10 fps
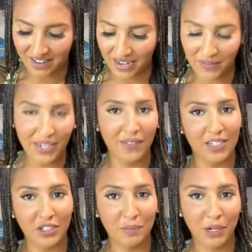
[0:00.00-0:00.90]
even if
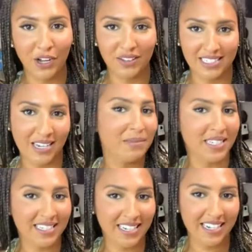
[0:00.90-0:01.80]
I do put all the same
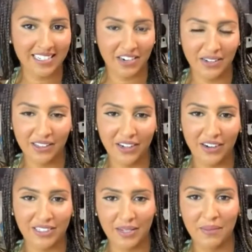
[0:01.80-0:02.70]
seasonings that are in
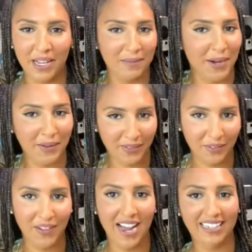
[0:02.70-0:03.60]
there, something about the
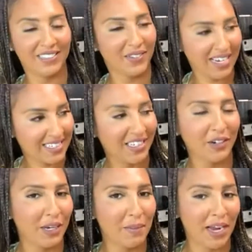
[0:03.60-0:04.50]
fact of I still
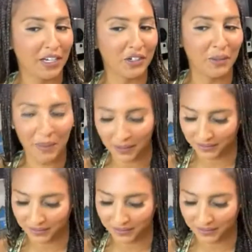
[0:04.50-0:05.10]
need my adobo.